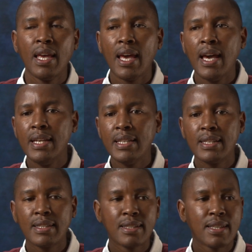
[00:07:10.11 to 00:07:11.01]
and it
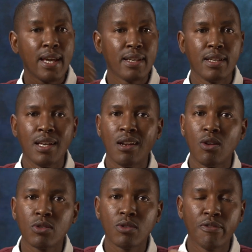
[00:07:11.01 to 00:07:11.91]
had a
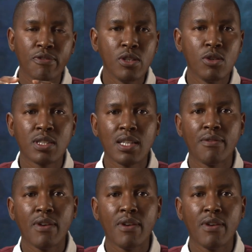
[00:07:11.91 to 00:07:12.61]
lot of video stuff.